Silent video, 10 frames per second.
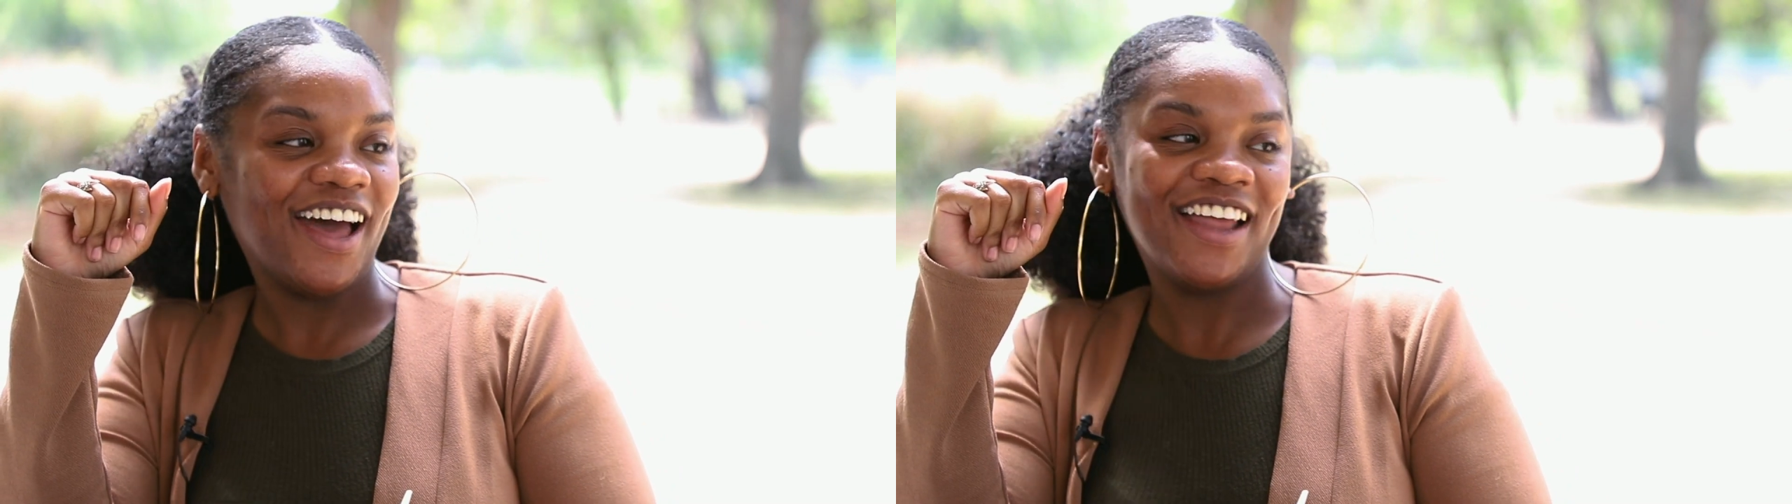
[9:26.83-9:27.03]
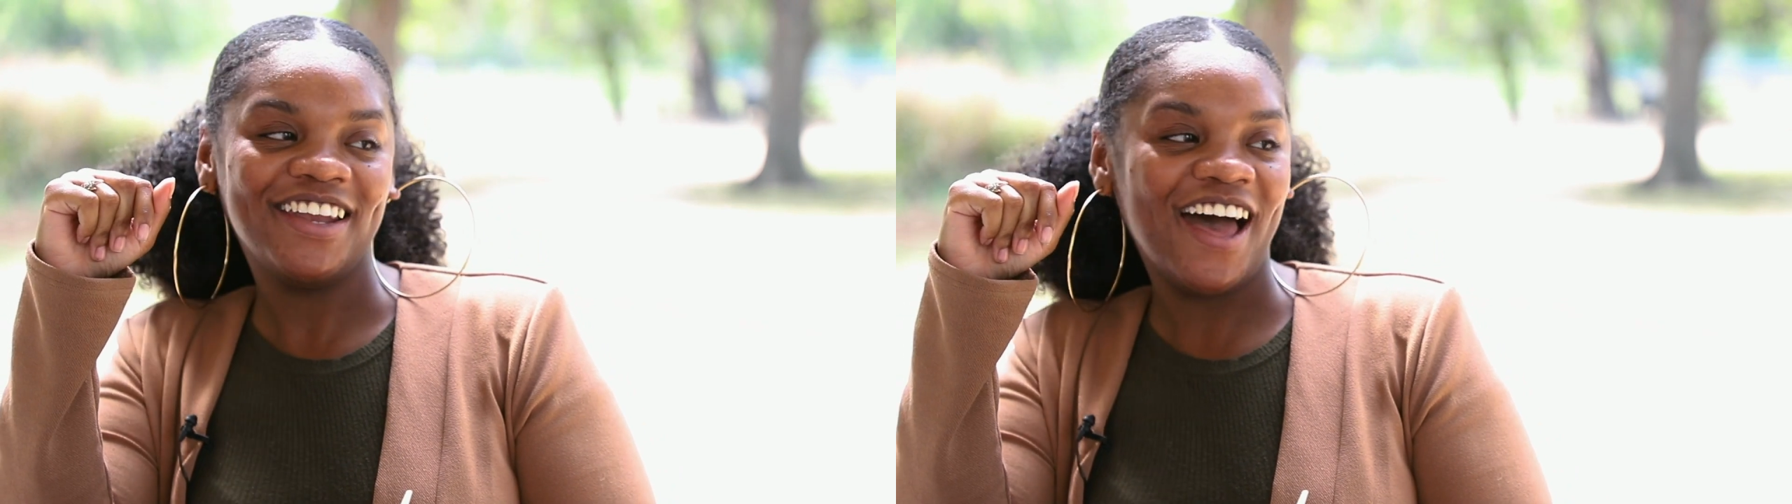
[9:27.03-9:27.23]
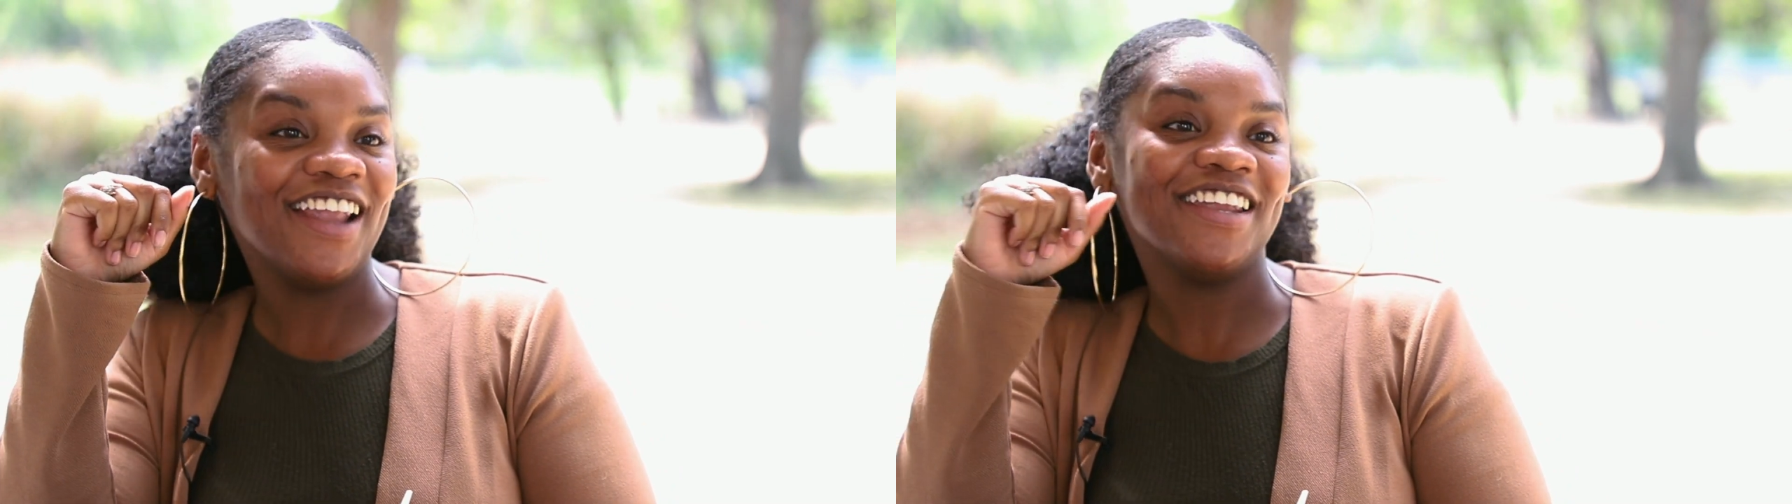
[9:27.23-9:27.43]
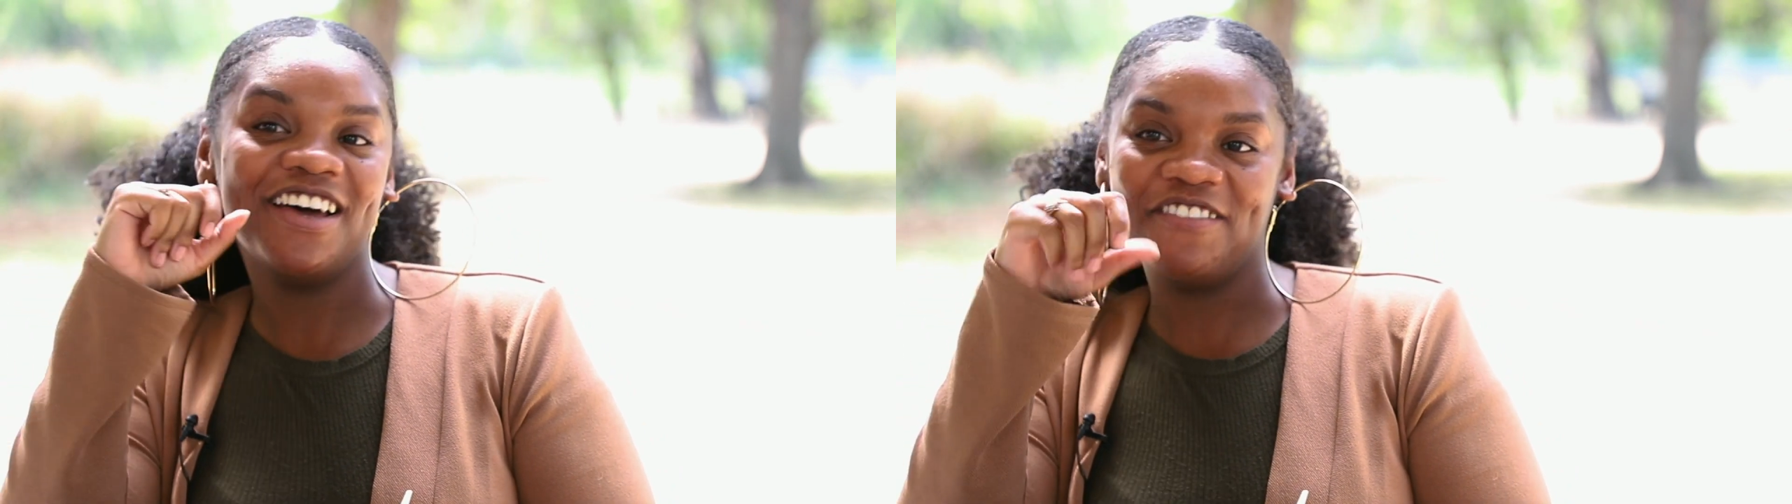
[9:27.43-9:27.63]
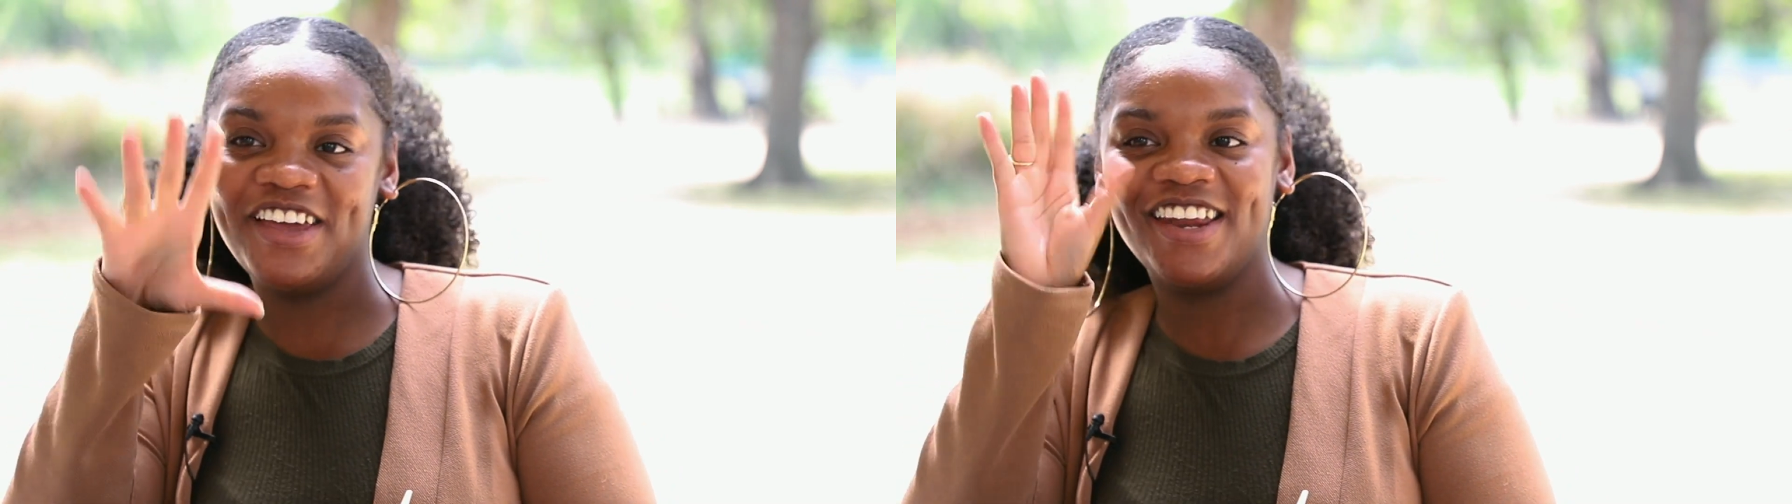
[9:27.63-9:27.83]
I
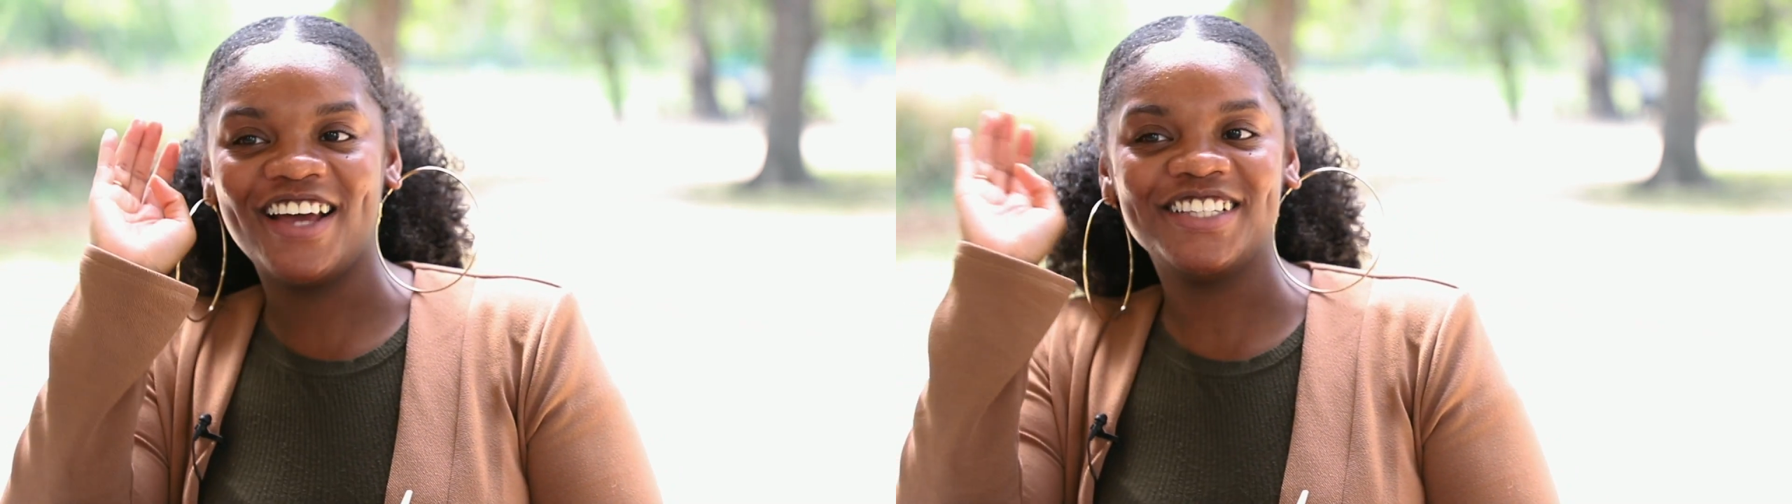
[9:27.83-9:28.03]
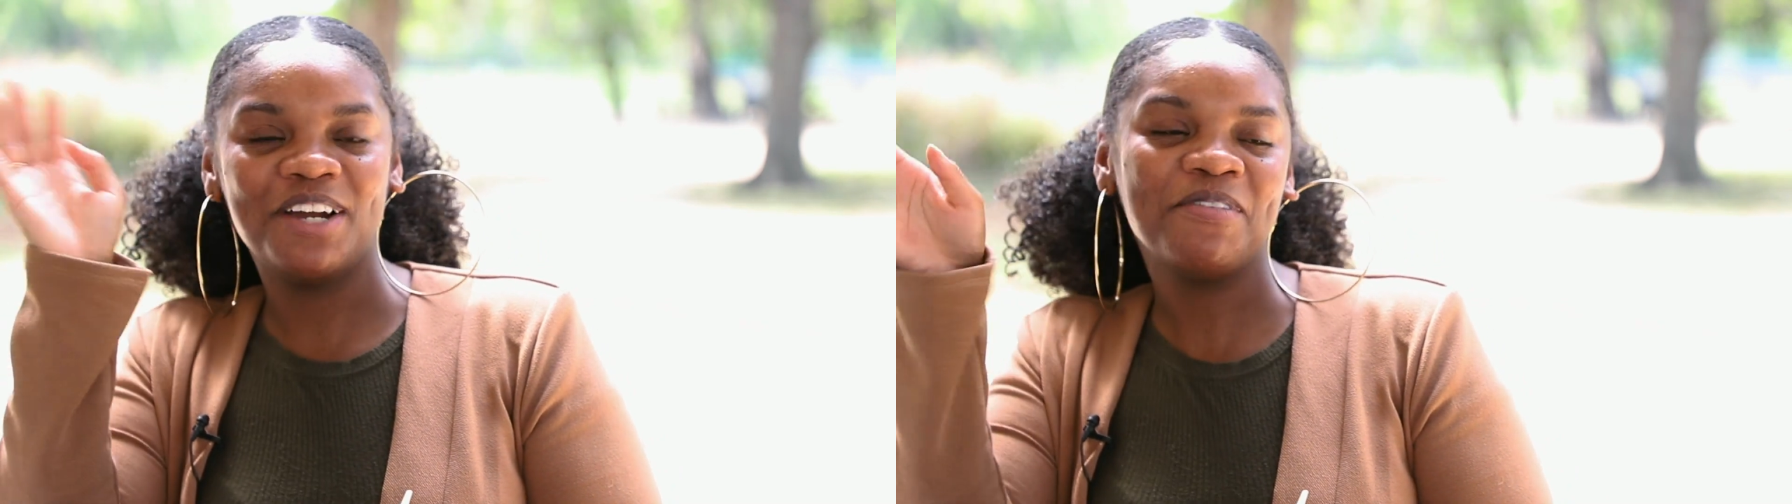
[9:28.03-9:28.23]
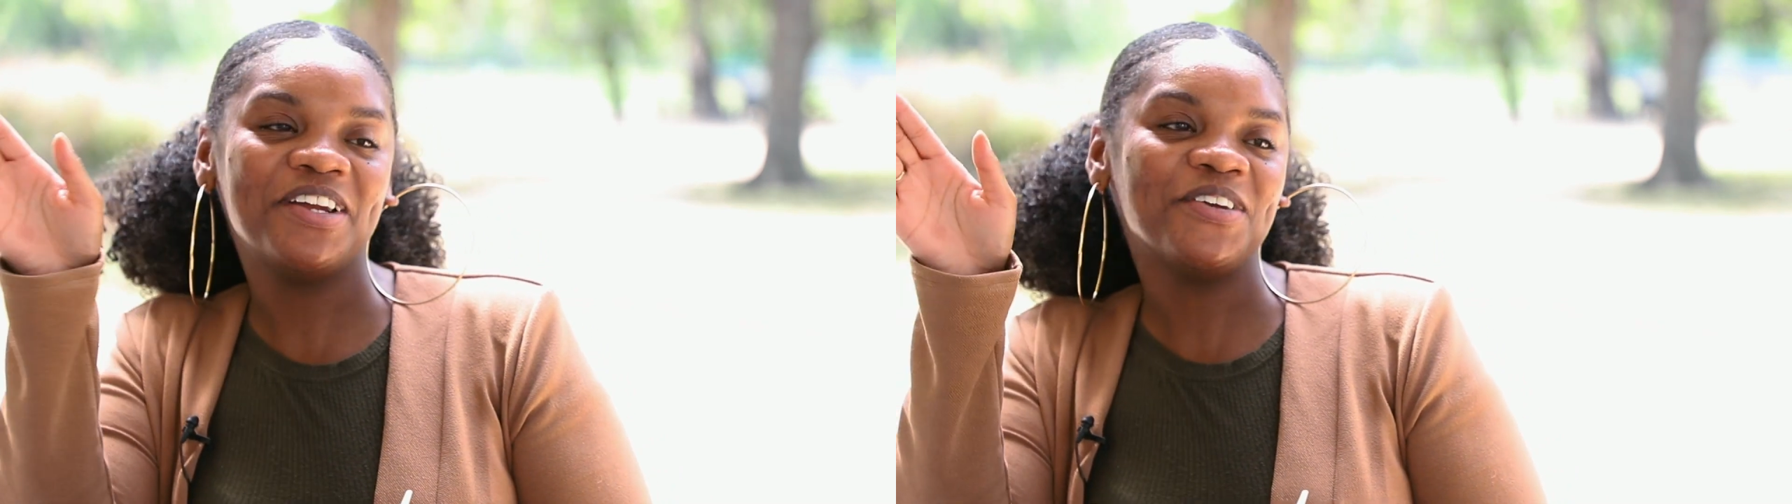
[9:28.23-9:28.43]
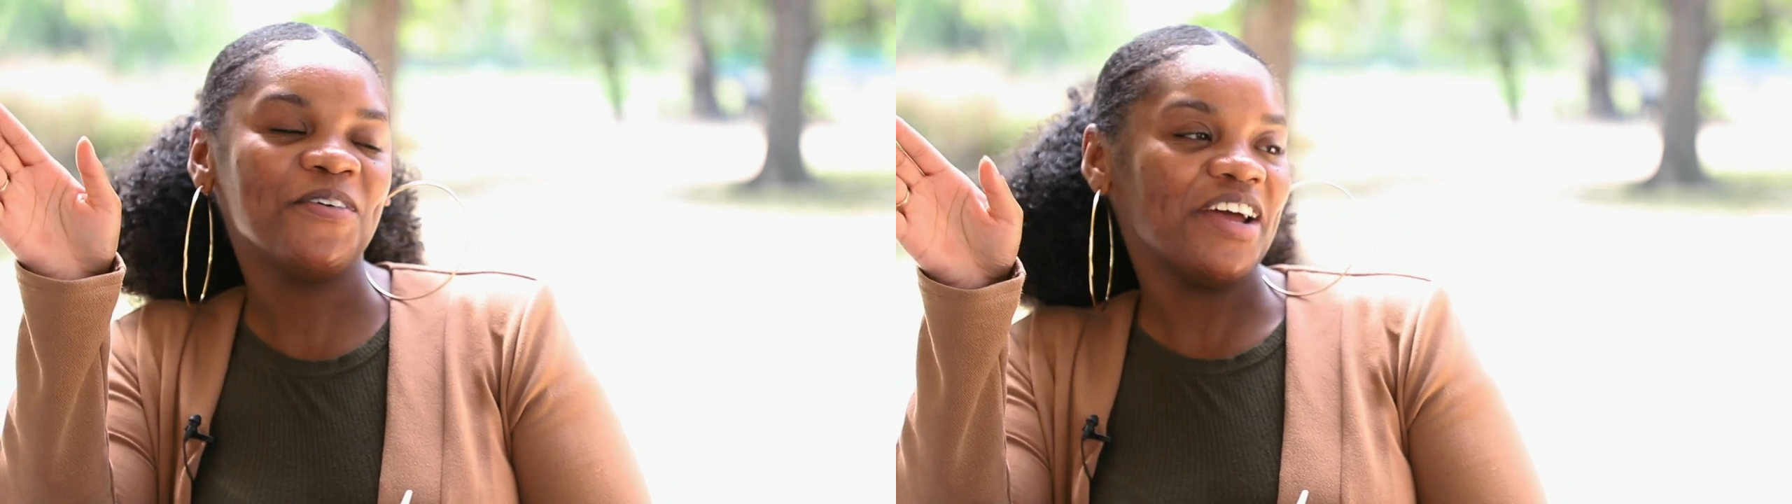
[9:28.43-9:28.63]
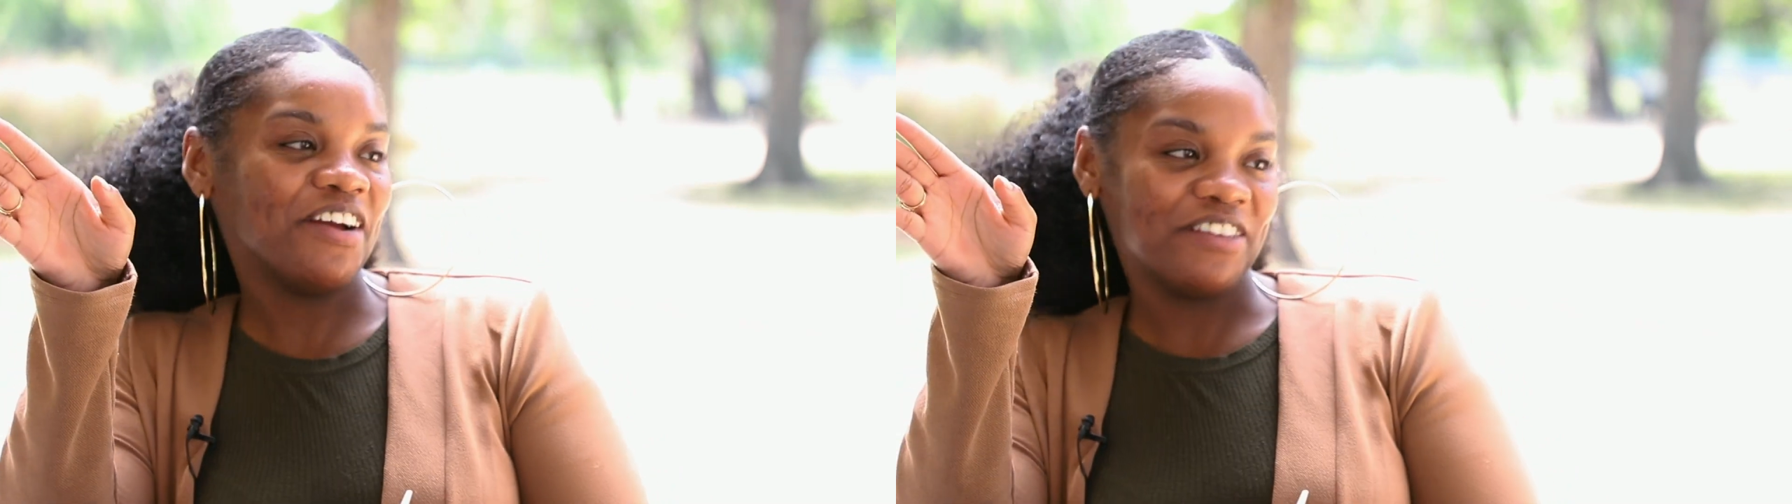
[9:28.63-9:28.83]
love it, and I said I'm gonna do
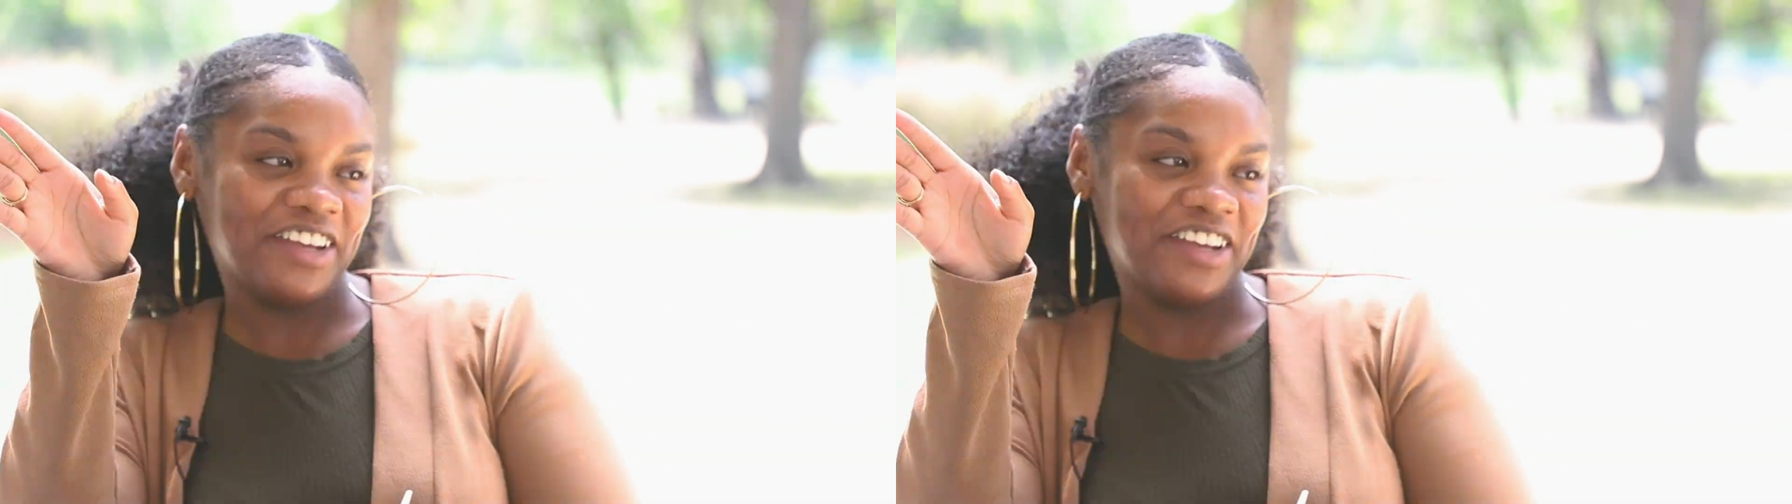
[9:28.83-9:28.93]
one every